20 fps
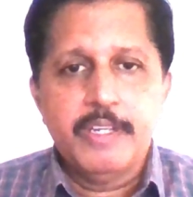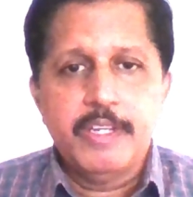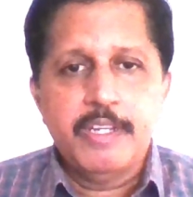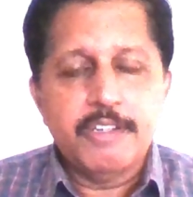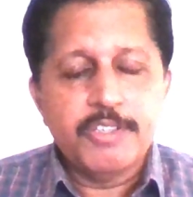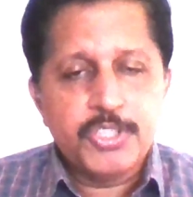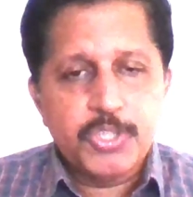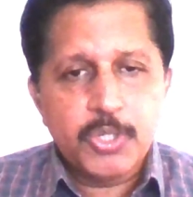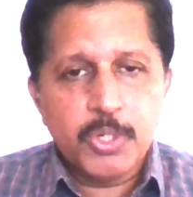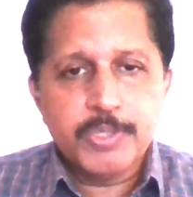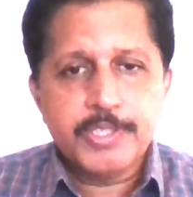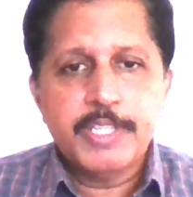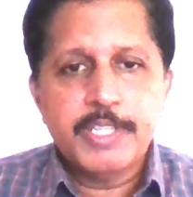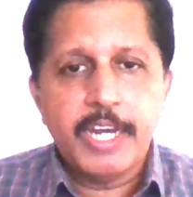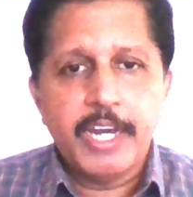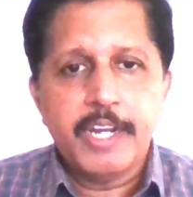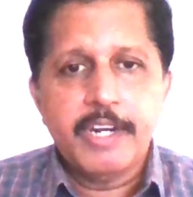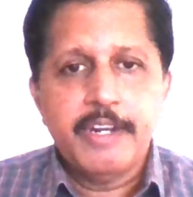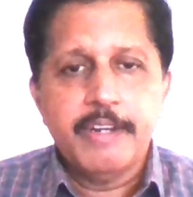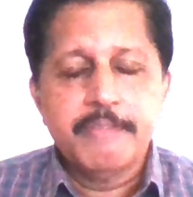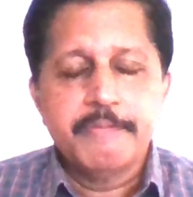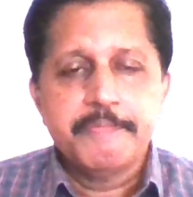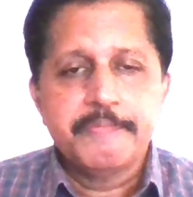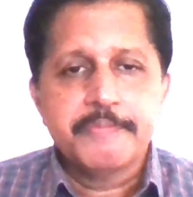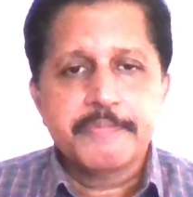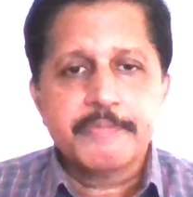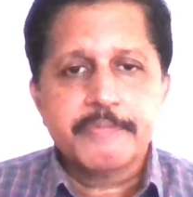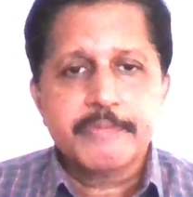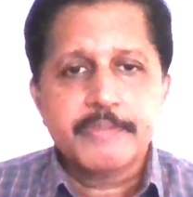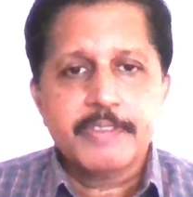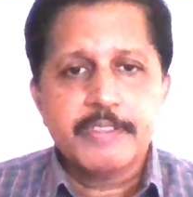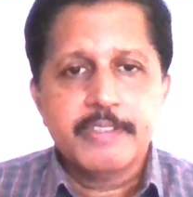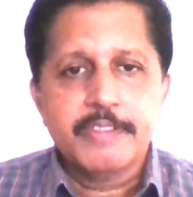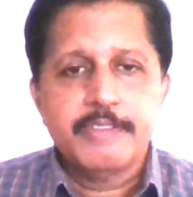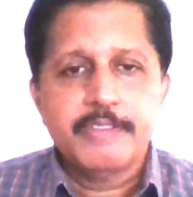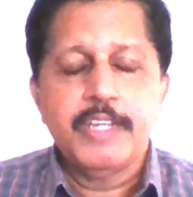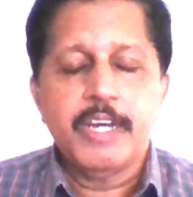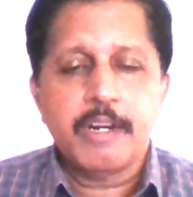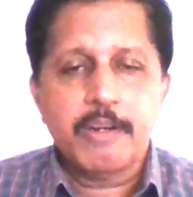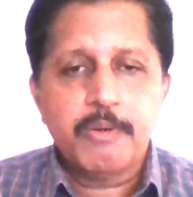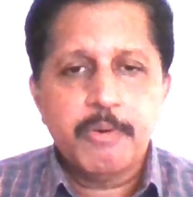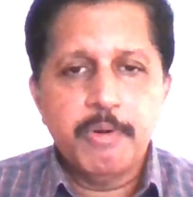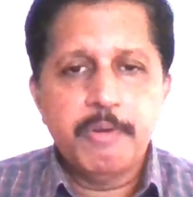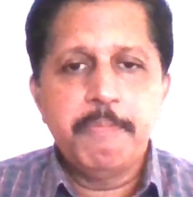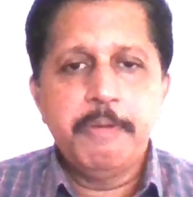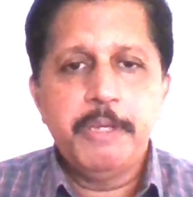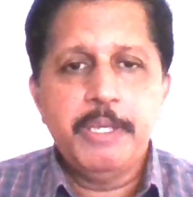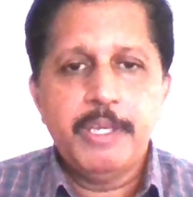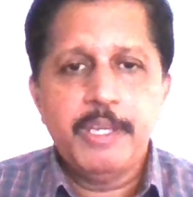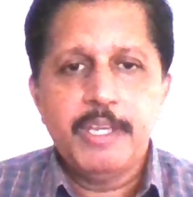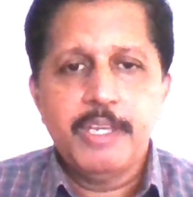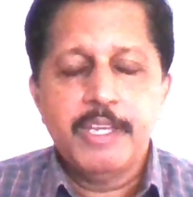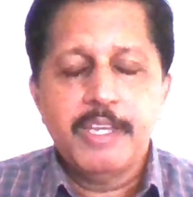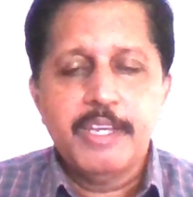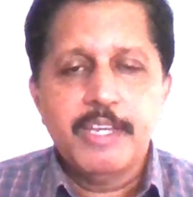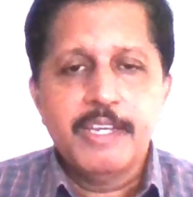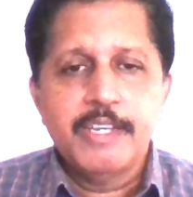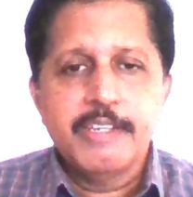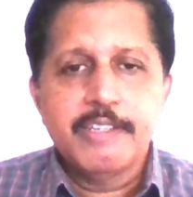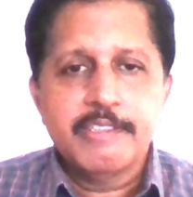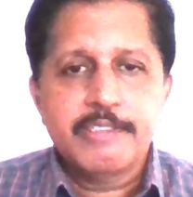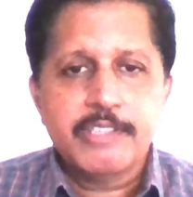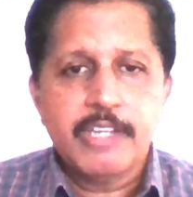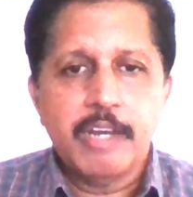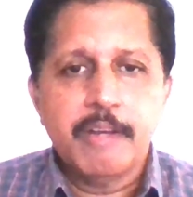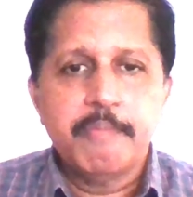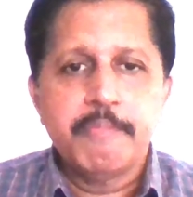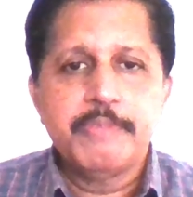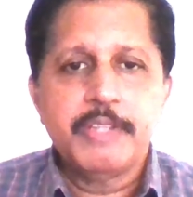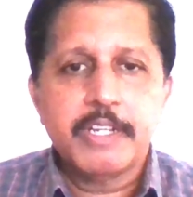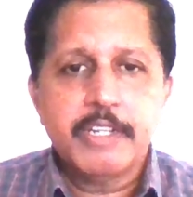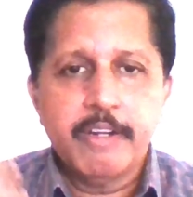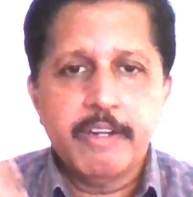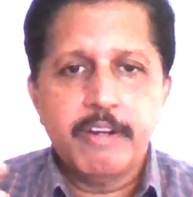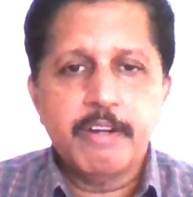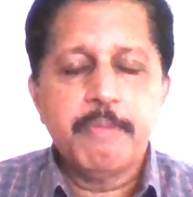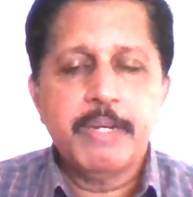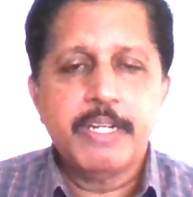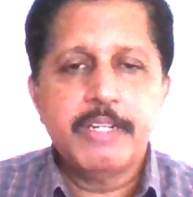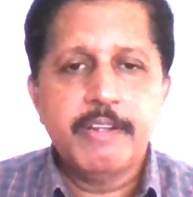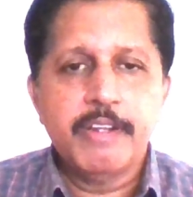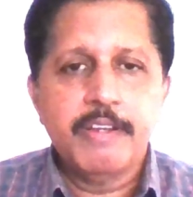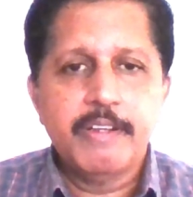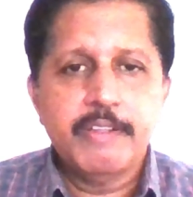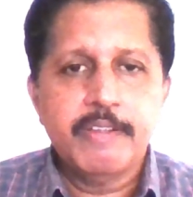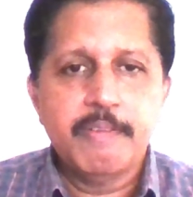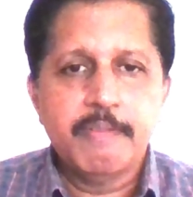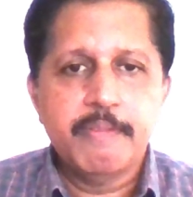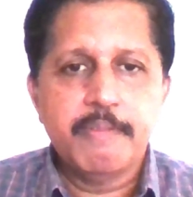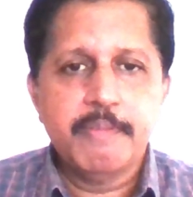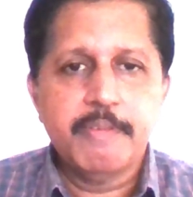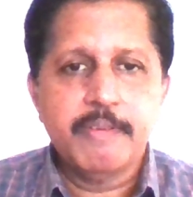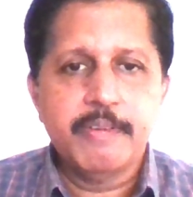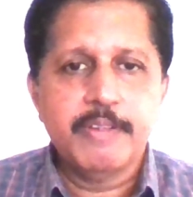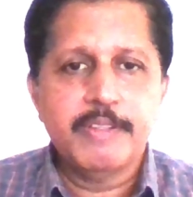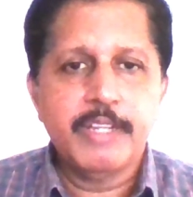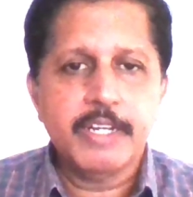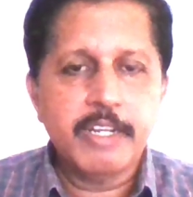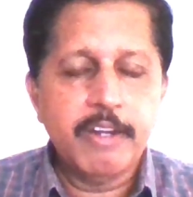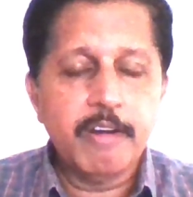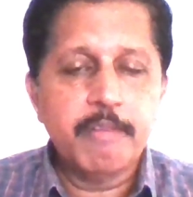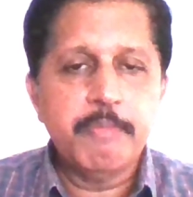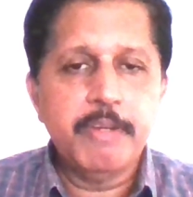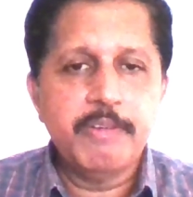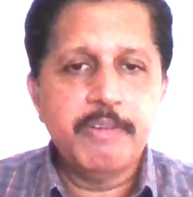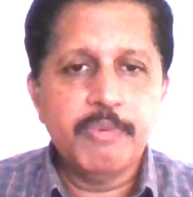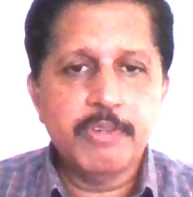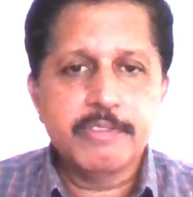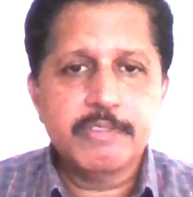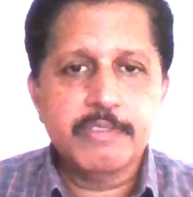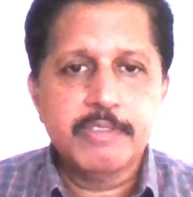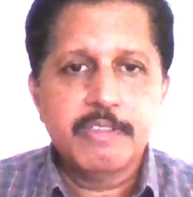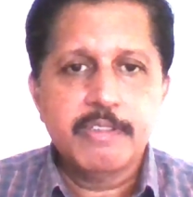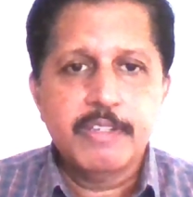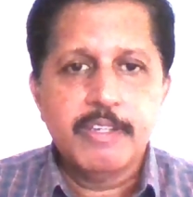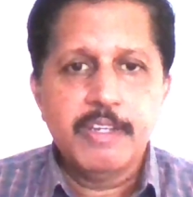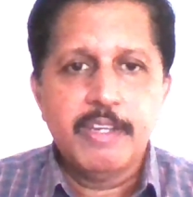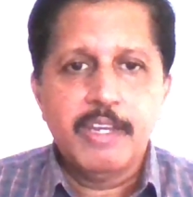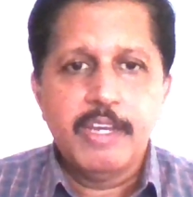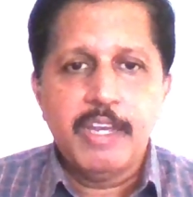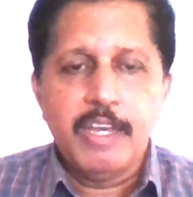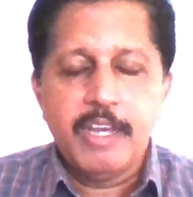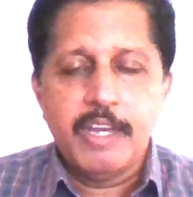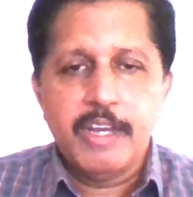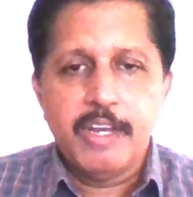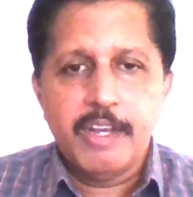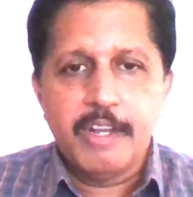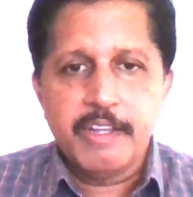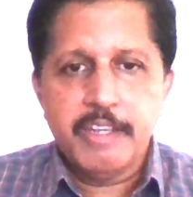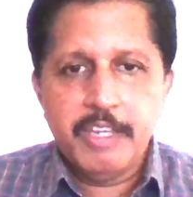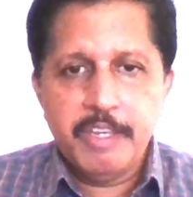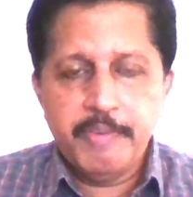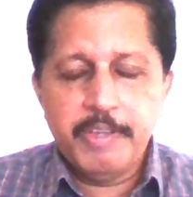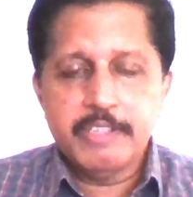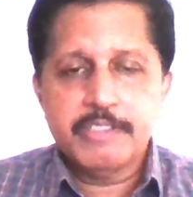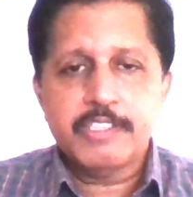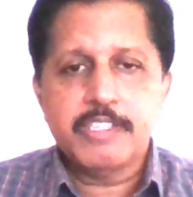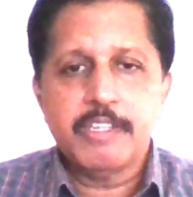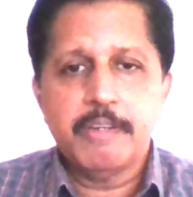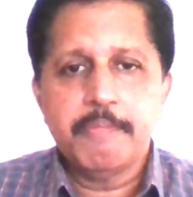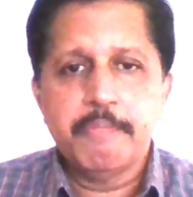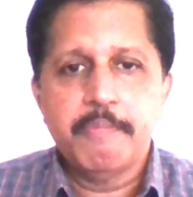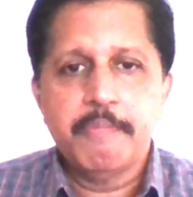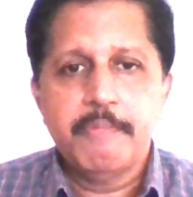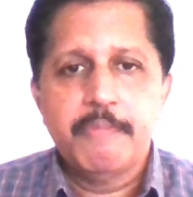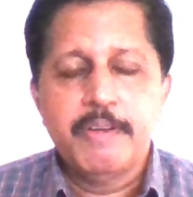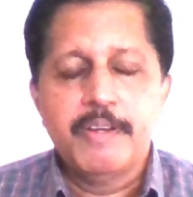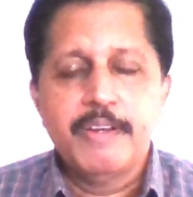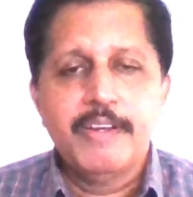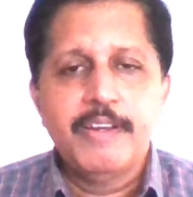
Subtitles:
shows that there could be the government was giving some